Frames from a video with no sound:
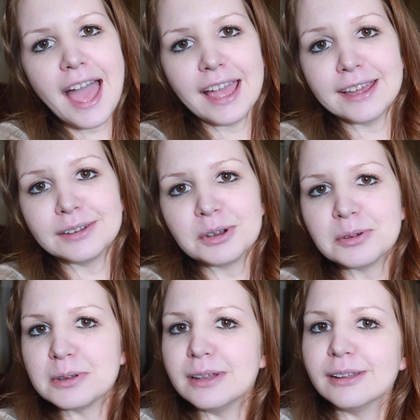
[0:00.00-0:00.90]
and we
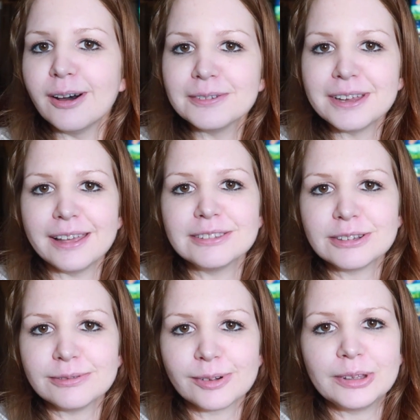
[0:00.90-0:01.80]
would love to answer
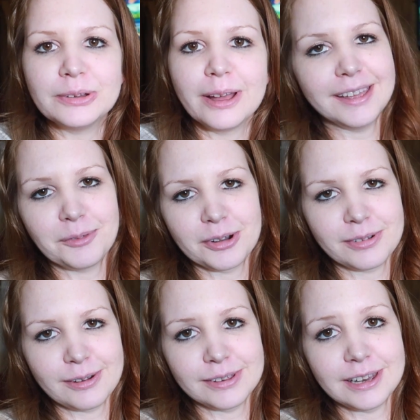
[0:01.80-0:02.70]
it for you in one of
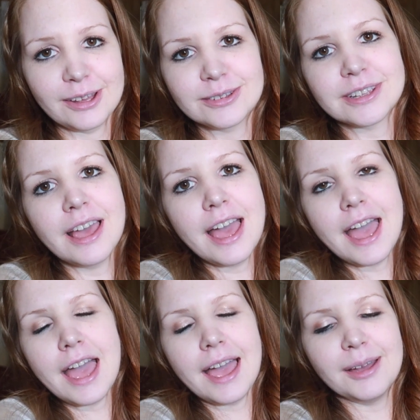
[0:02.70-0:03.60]
our videos.
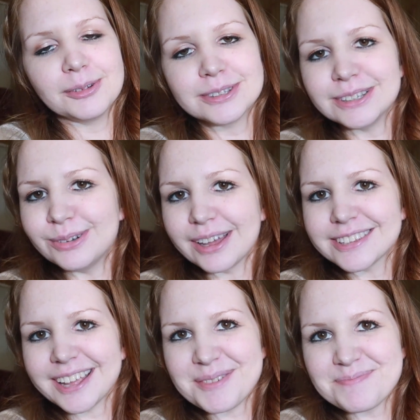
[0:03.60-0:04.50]
And we'll see you
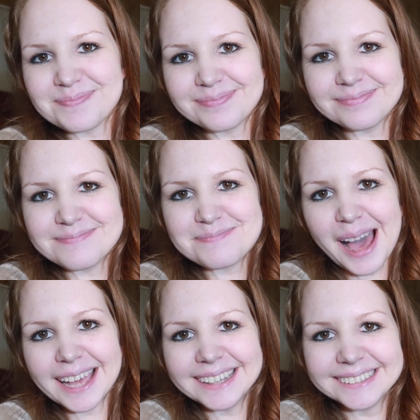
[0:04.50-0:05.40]
next time.
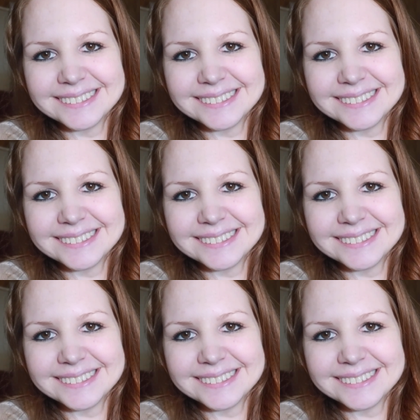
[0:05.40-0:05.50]
Bye.